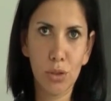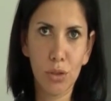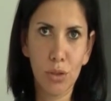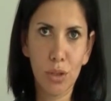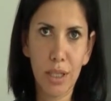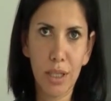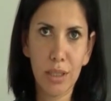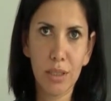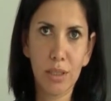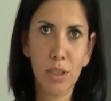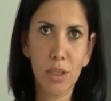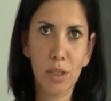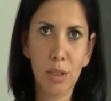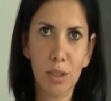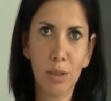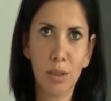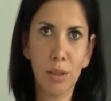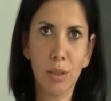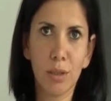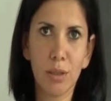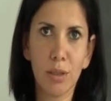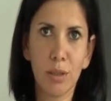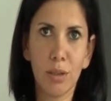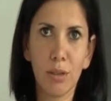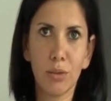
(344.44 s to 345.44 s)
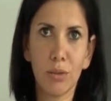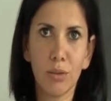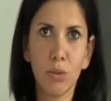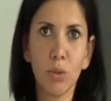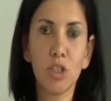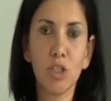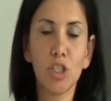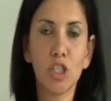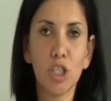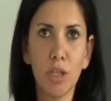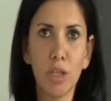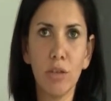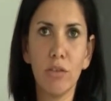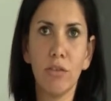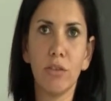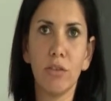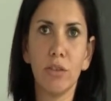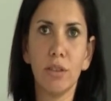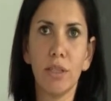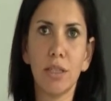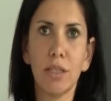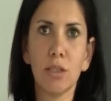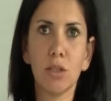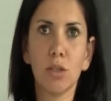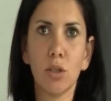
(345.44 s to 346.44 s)
that to achieve
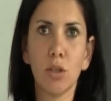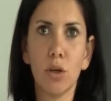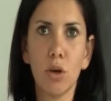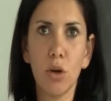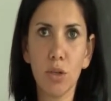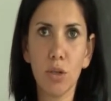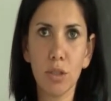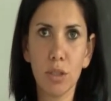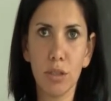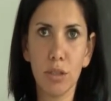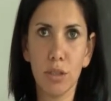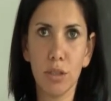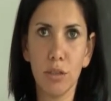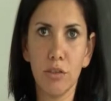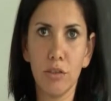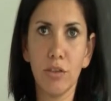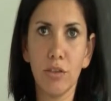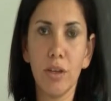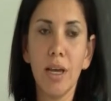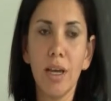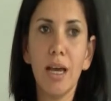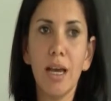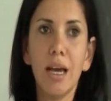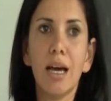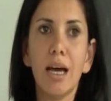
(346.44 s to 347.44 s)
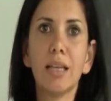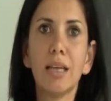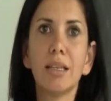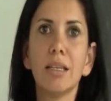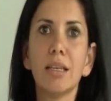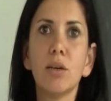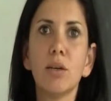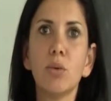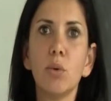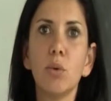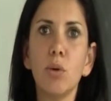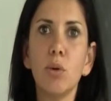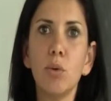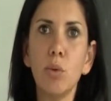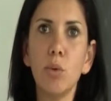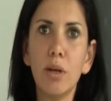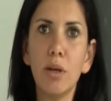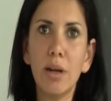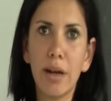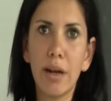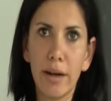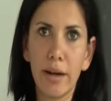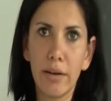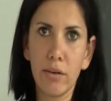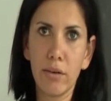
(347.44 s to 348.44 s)
that objective, and then we
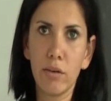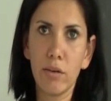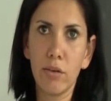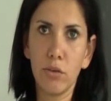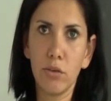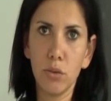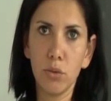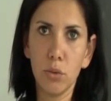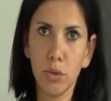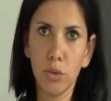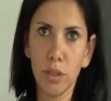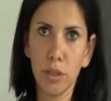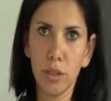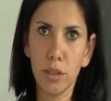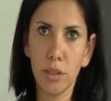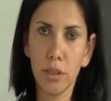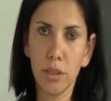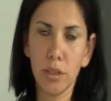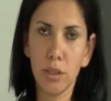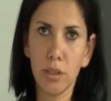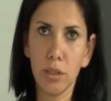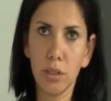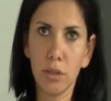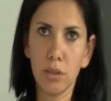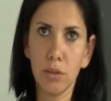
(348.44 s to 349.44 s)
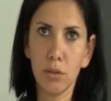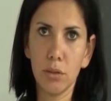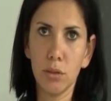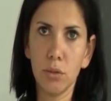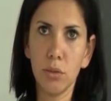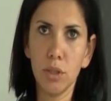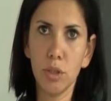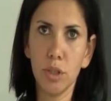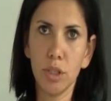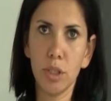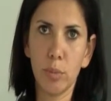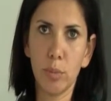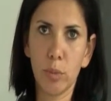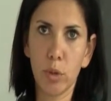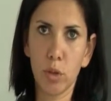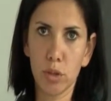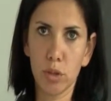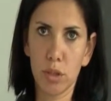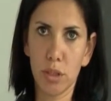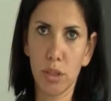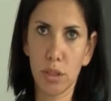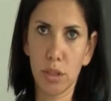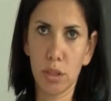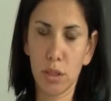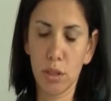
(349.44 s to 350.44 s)
will learn during the
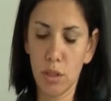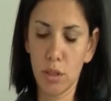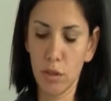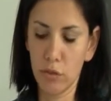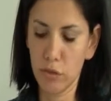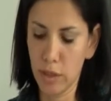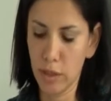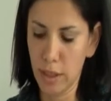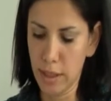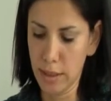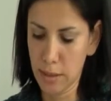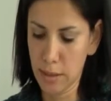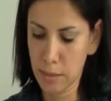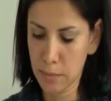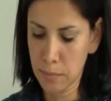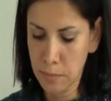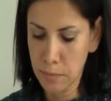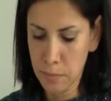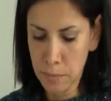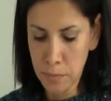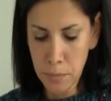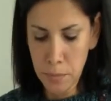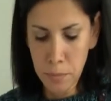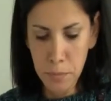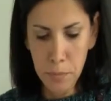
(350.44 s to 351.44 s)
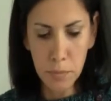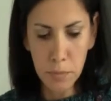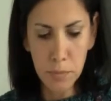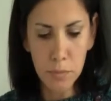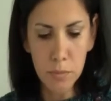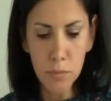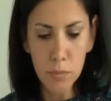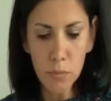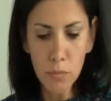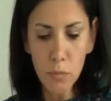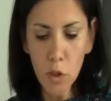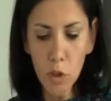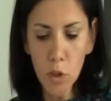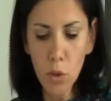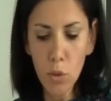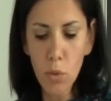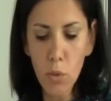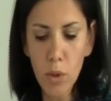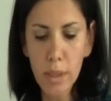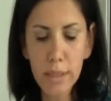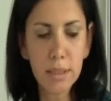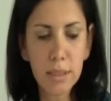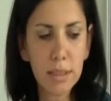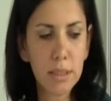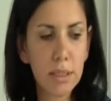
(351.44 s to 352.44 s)
process of that.
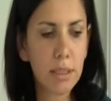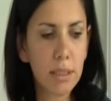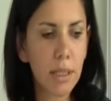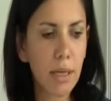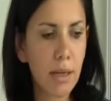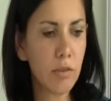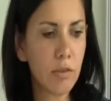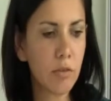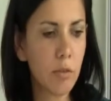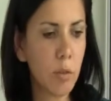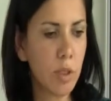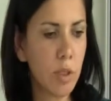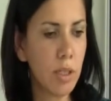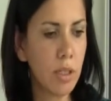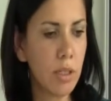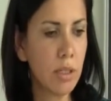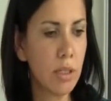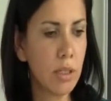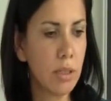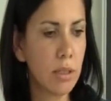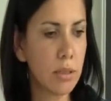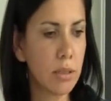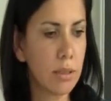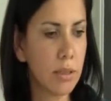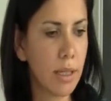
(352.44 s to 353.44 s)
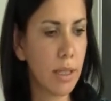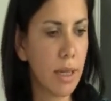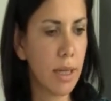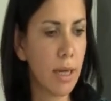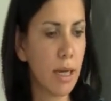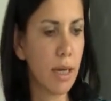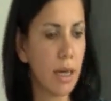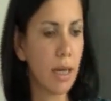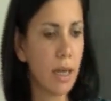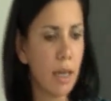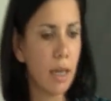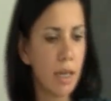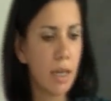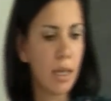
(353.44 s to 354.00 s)
What have been the